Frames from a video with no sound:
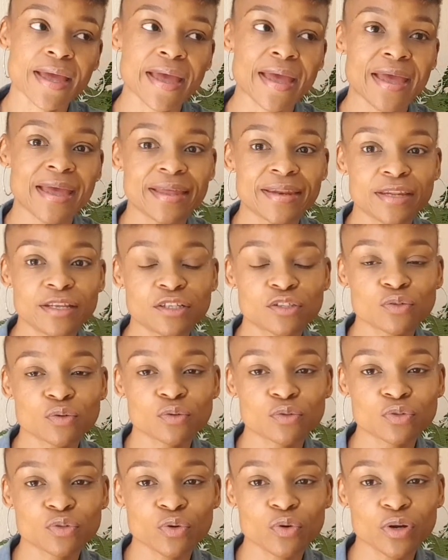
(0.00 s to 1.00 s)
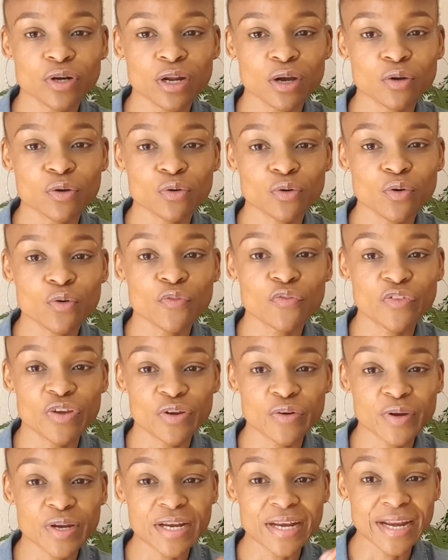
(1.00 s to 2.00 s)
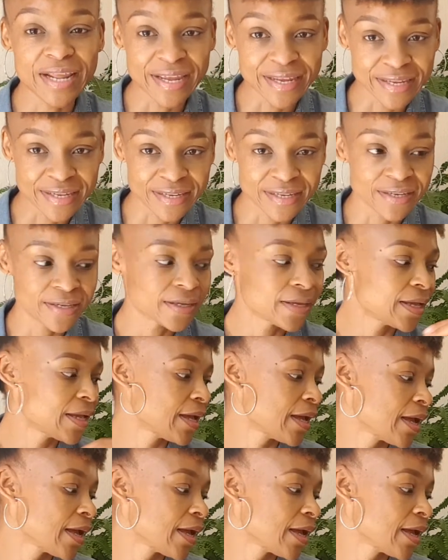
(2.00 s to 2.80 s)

and it's also gonna grow very leggy.